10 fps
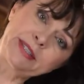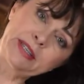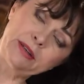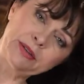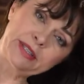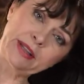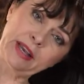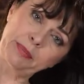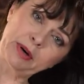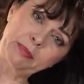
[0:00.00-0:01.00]
still using the
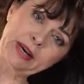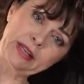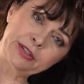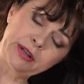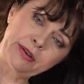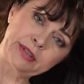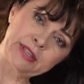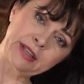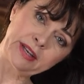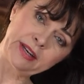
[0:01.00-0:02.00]
upper body, still
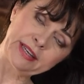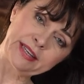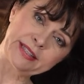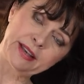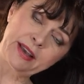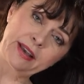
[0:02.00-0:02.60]
using the knees,